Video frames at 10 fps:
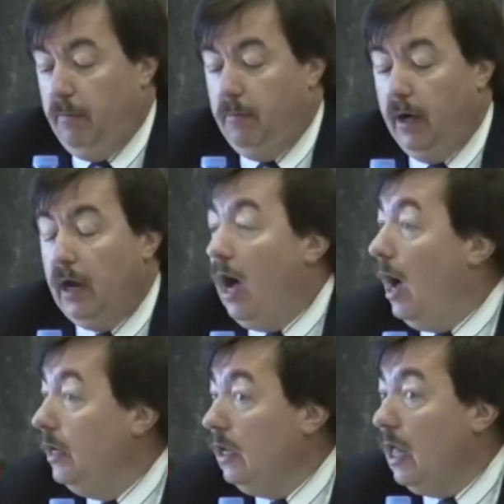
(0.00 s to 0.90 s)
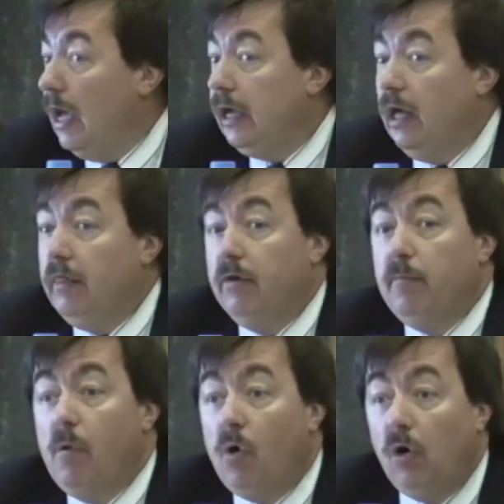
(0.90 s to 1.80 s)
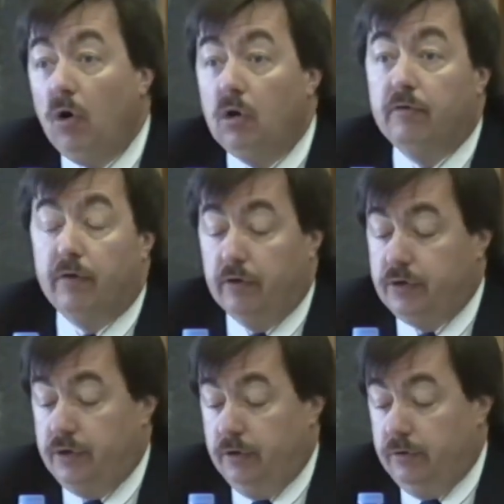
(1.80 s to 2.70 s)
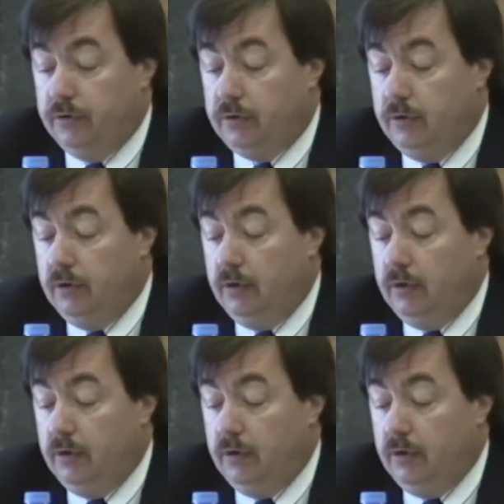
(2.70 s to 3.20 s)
But unlike the moral virtues,